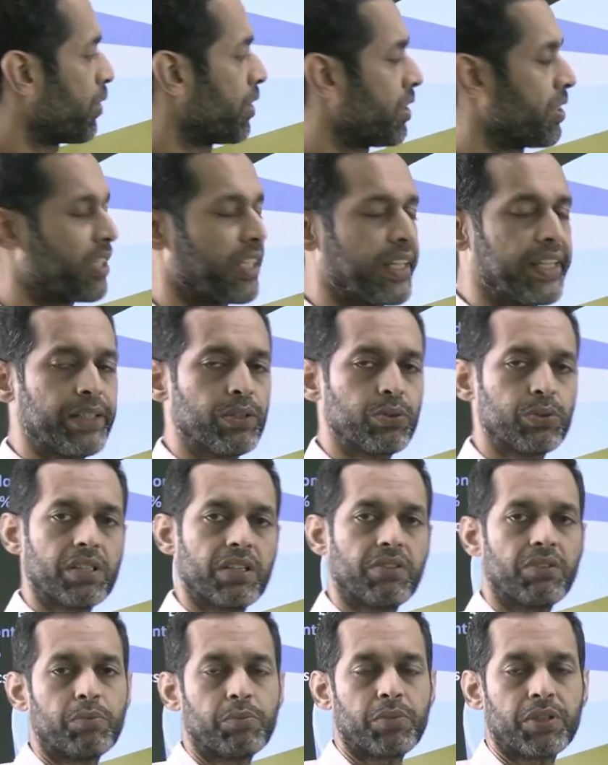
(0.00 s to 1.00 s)
between 3 to
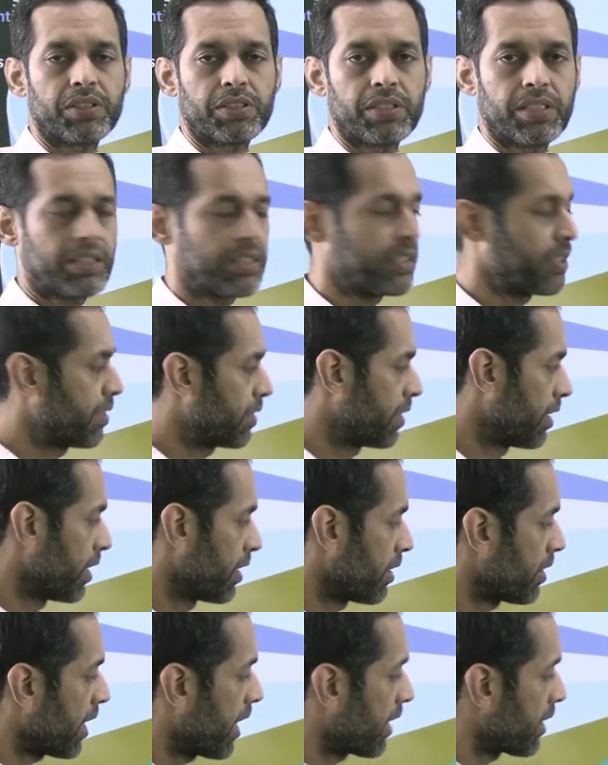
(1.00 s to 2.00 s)
7 percent
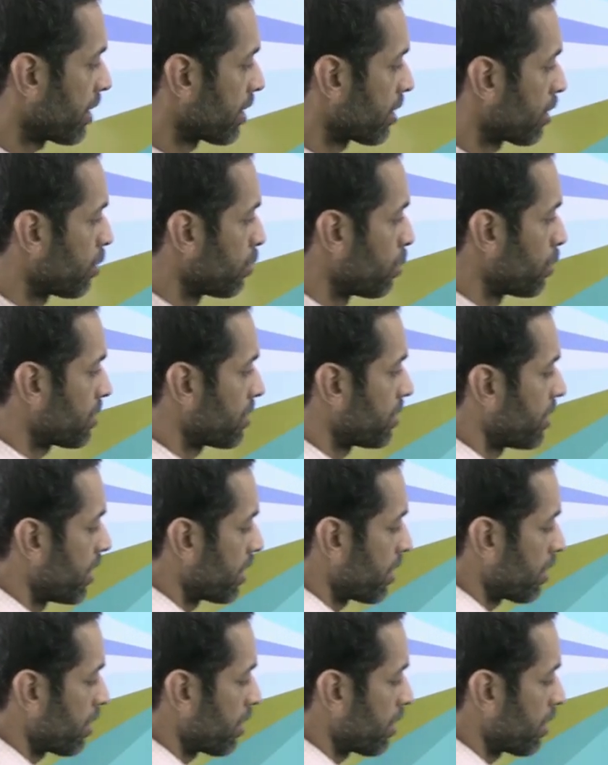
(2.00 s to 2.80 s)
that includes